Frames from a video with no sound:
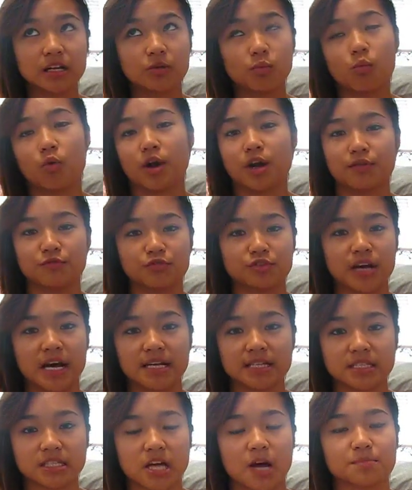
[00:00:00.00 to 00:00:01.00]
one of you
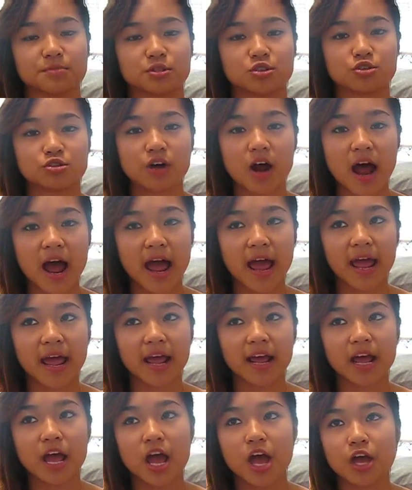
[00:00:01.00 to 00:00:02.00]
guys stops
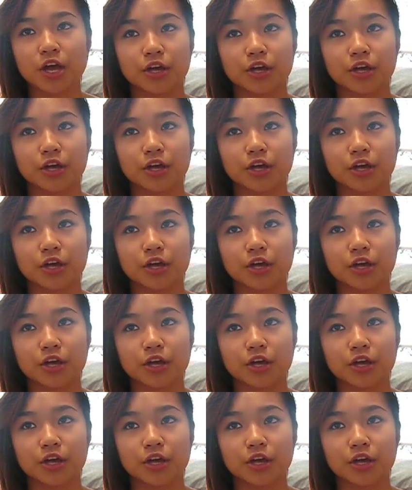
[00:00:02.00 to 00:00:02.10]
trying,